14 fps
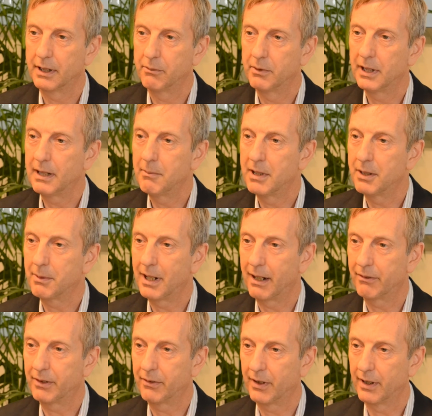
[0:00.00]
It really means we
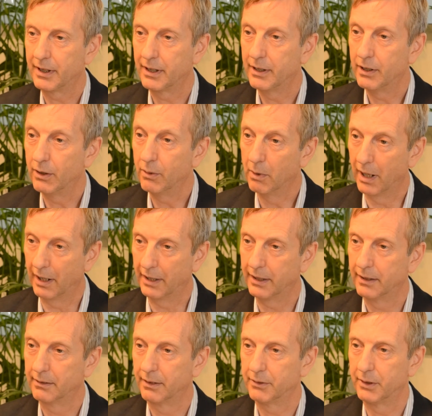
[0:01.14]
have to find a new way
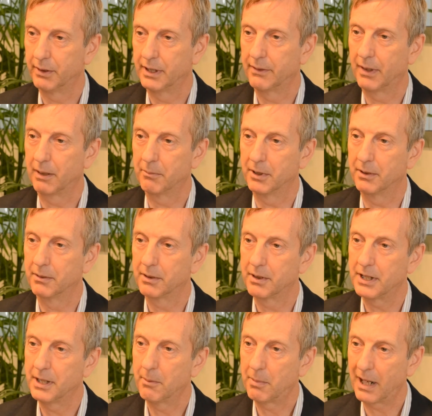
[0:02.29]
of doing development,
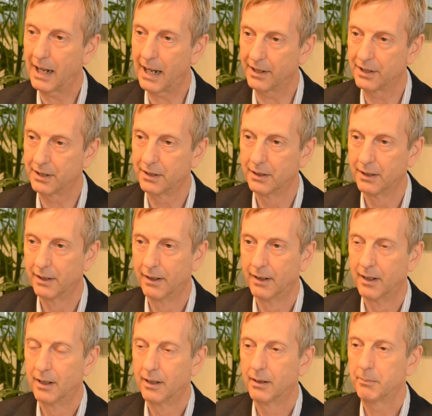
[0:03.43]
because in the past,
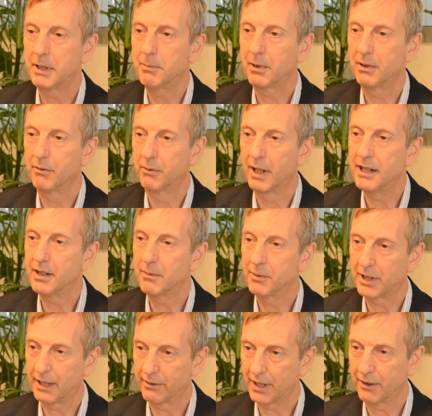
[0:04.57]
people have raised
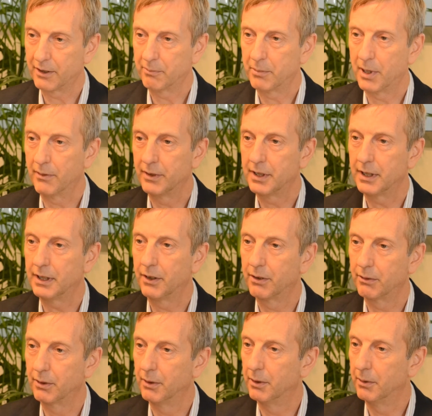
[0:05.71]
themselves out of poverty
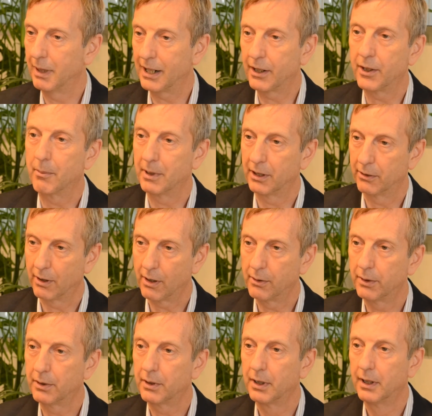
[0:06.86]
through economic
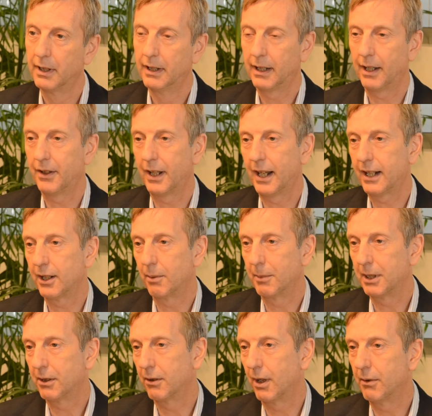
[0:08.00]
growth, and that
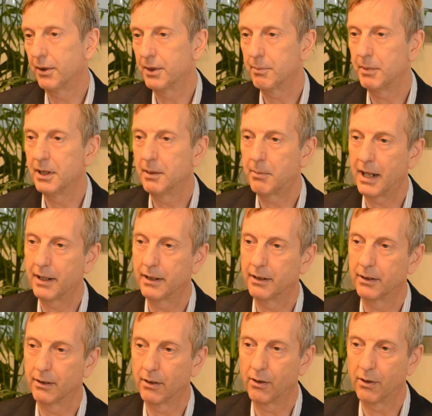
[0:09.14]
economic growth has been
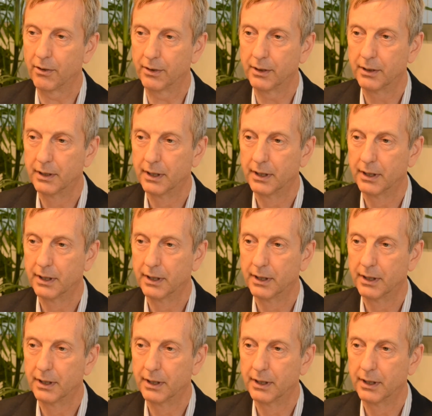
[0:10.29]
dependent on